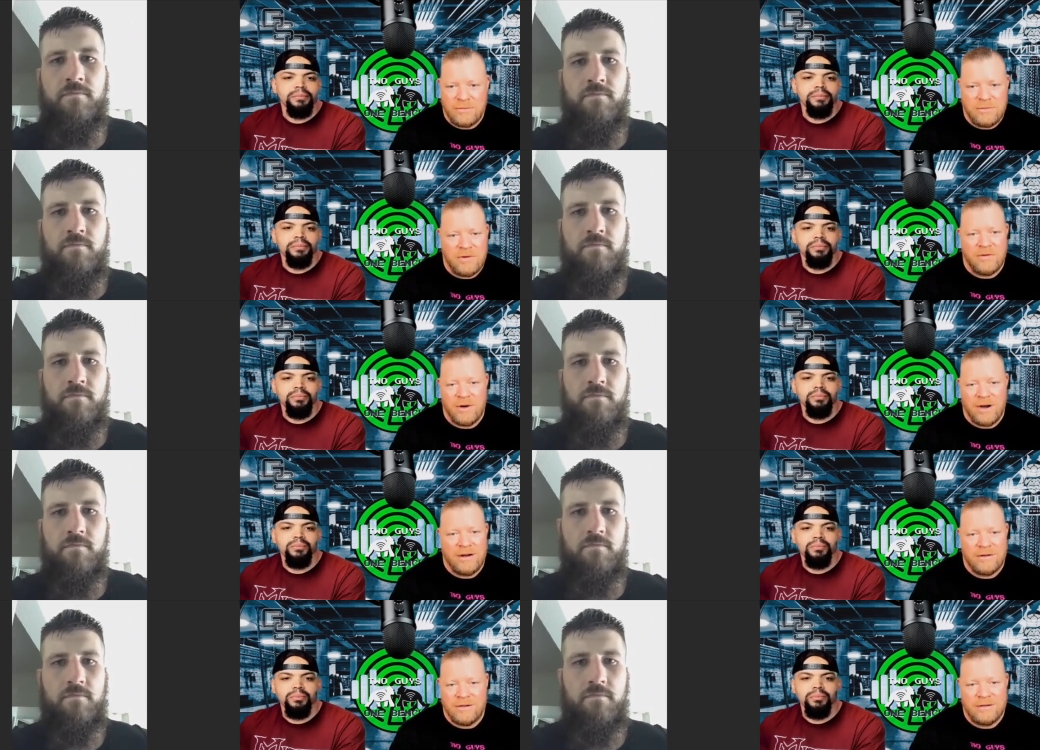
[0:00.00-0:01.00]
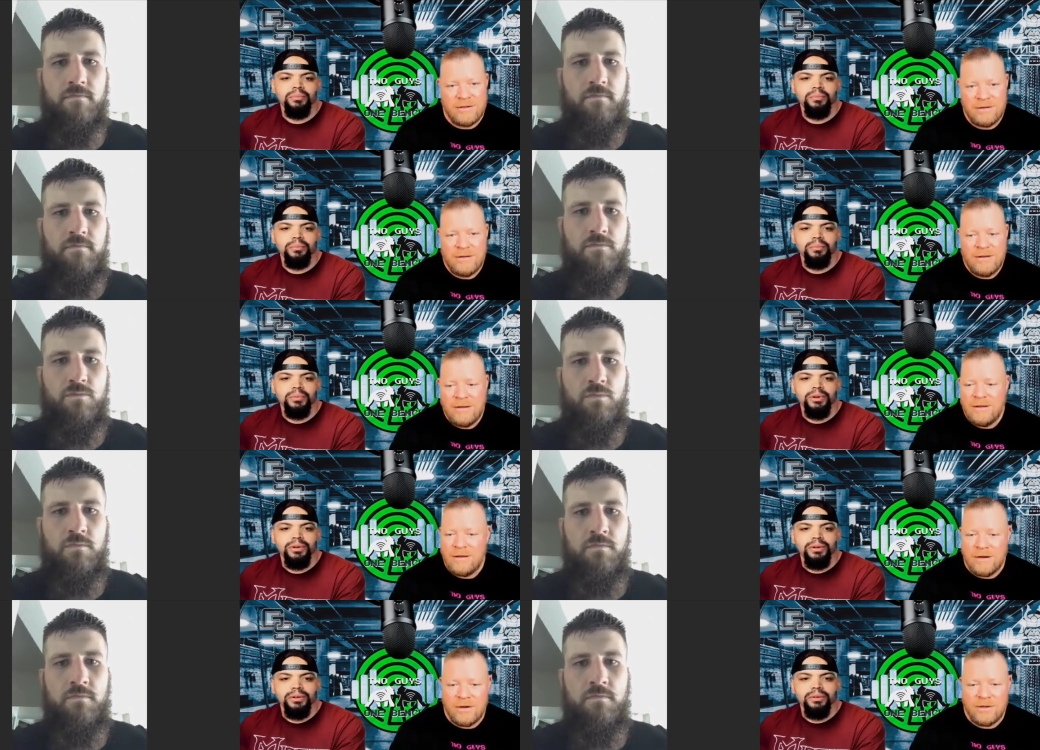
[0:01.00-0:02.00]
Speaker 1: move around and
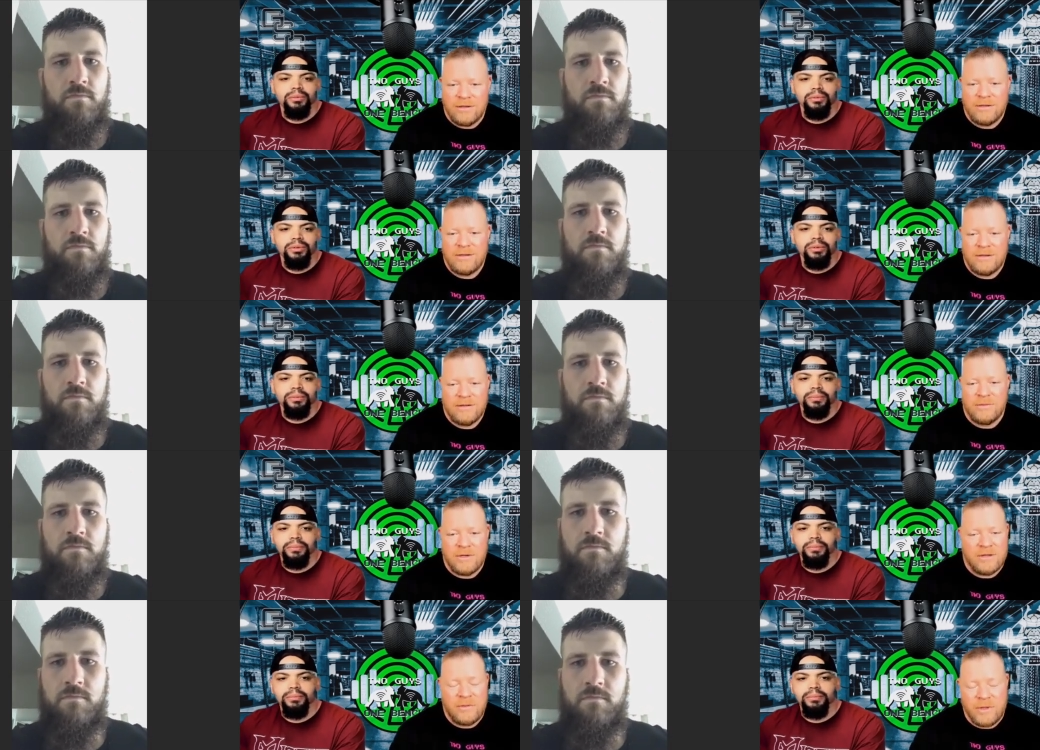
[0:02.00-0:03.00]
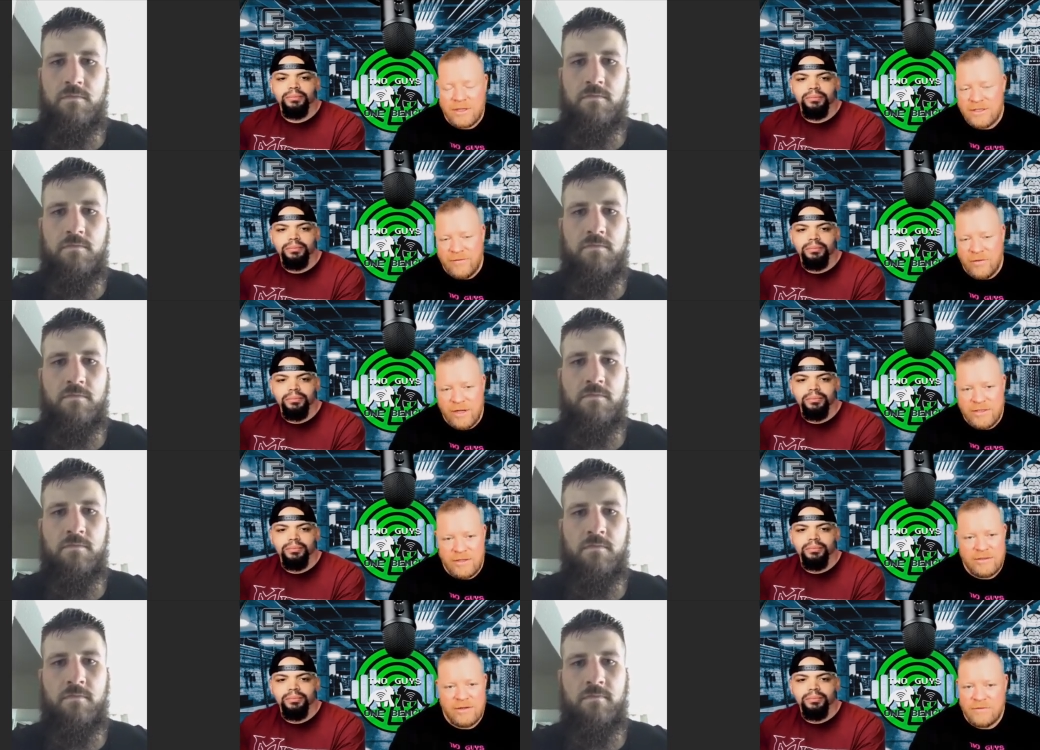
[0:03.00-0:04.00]
you know you're you're one of the quickest heavyweights
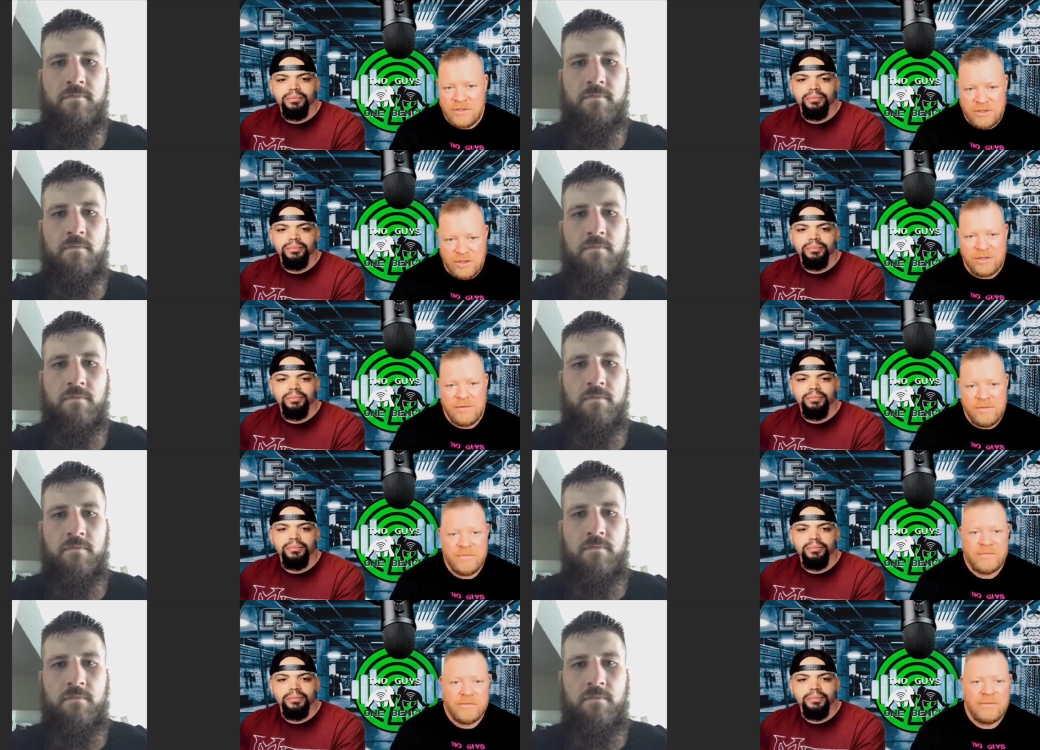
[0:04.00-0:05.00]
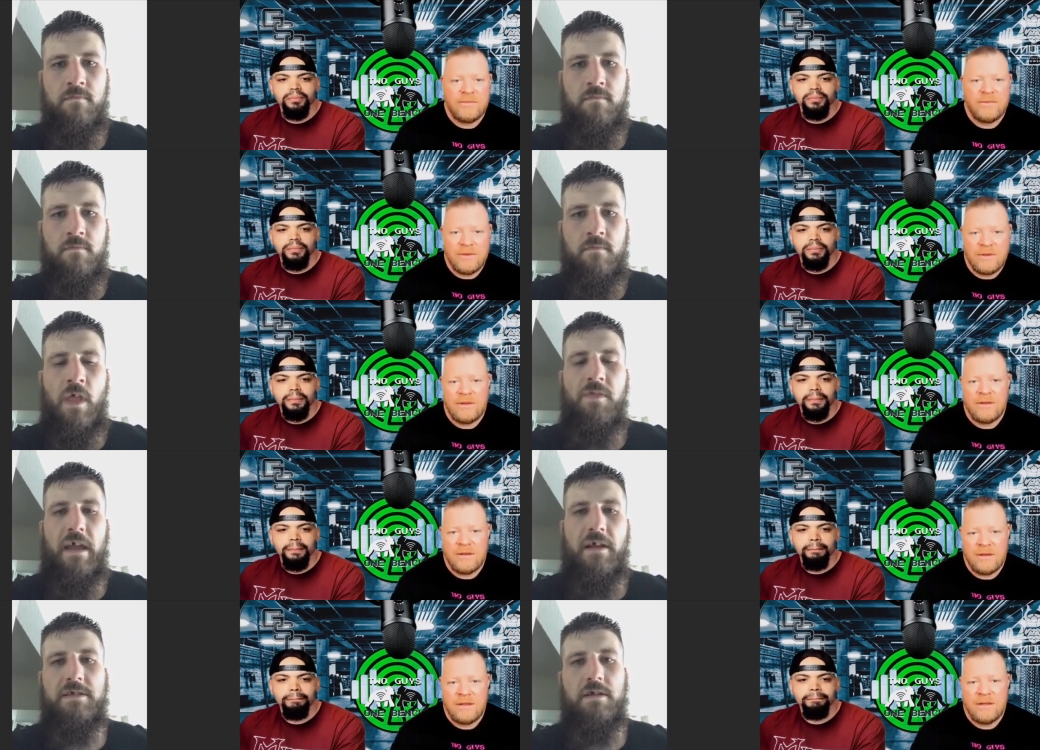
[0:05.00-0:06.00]
out there for sure.
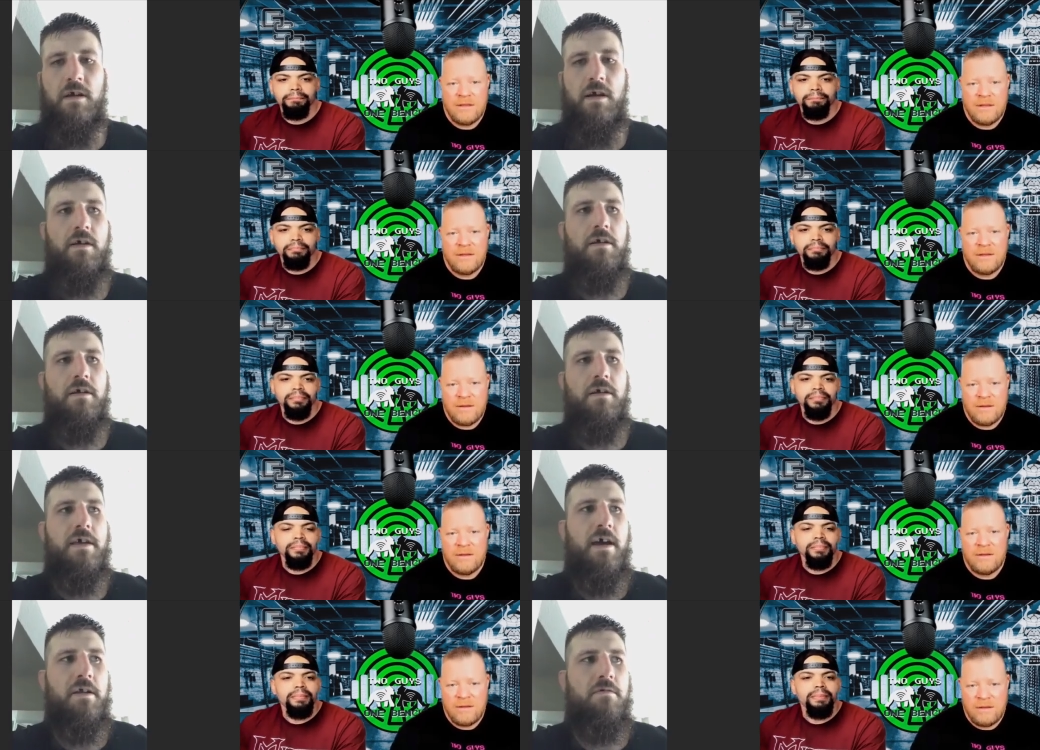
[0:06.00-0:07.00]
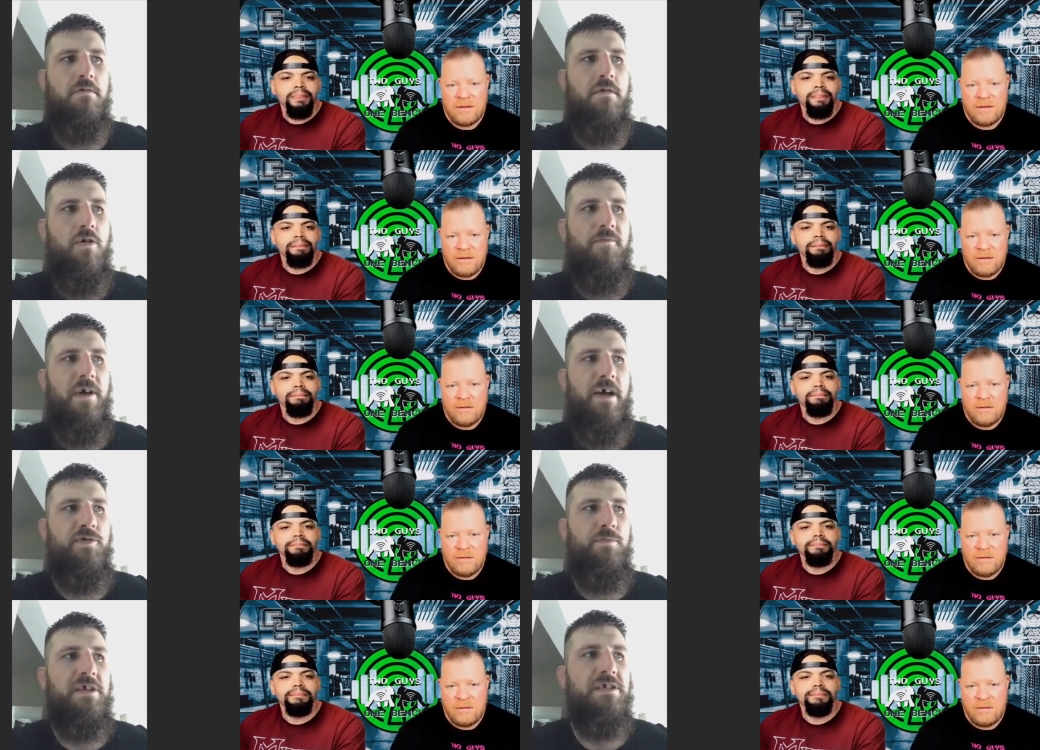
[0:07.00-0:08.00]
Speaker 2: Thanks. Uh, yeah, I don't know if I have too
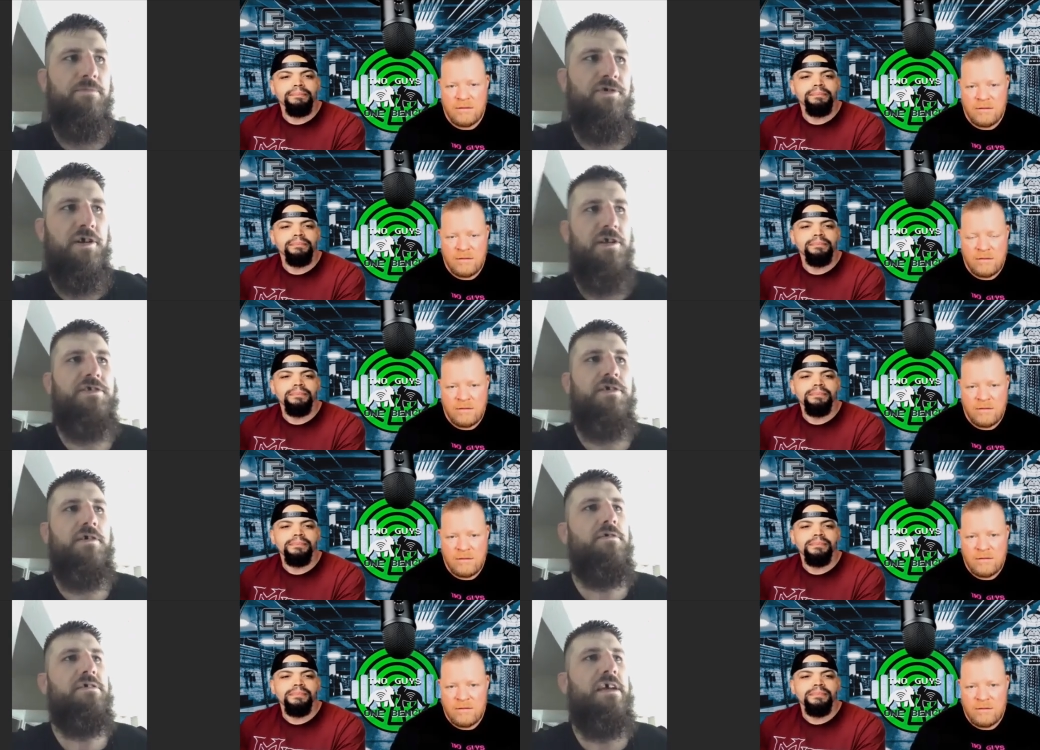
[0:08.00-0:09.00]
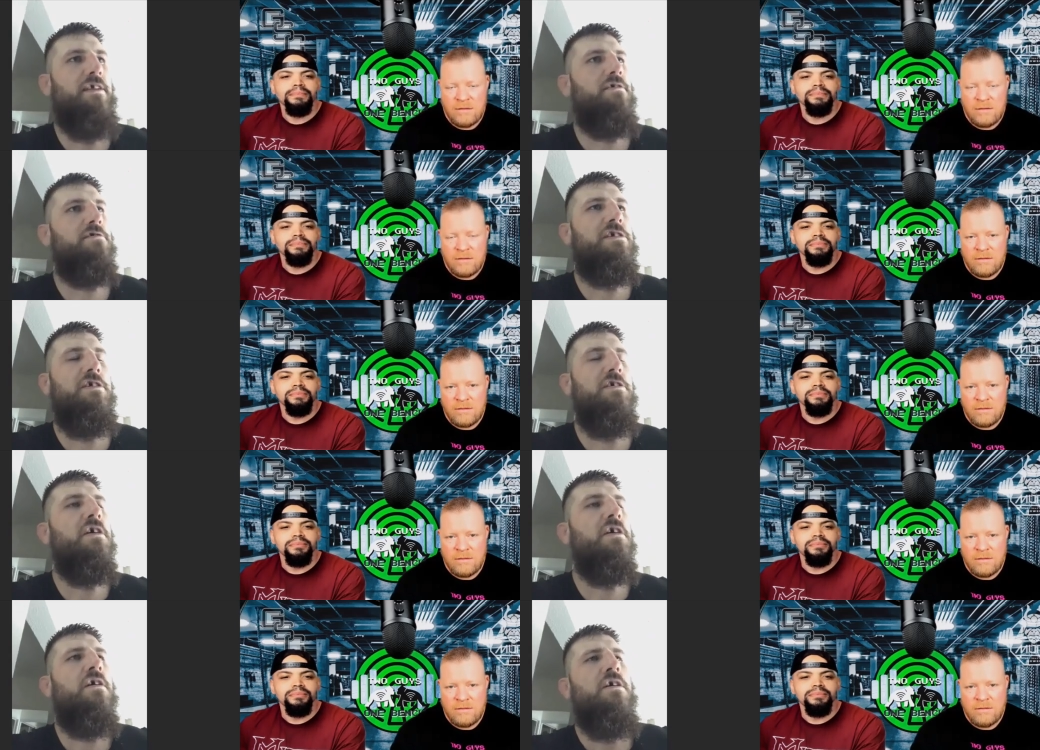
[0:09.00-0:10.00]
many similarities to Dos Santos. He
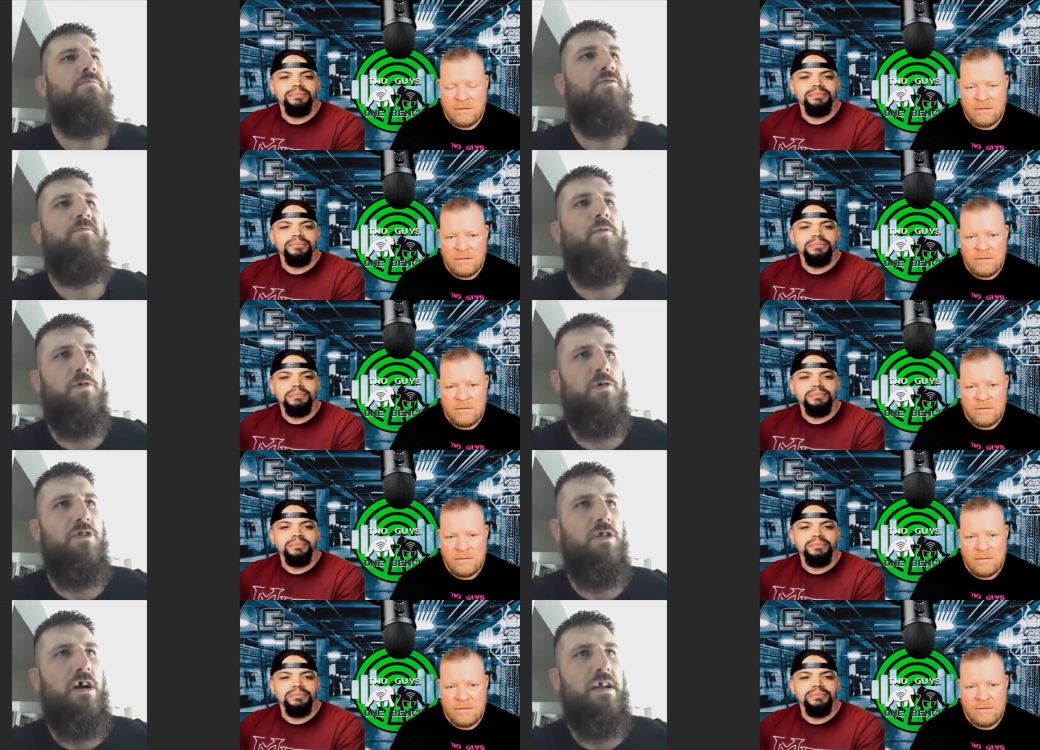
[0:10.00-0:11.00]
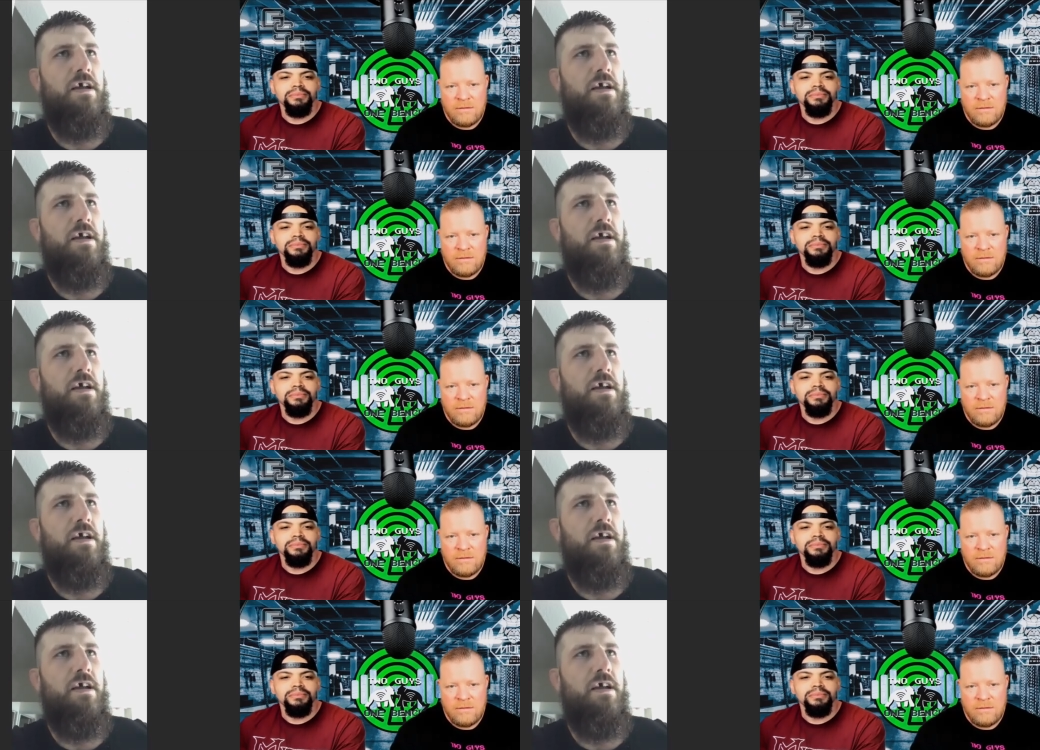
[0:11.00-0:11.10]
moved forward a lot,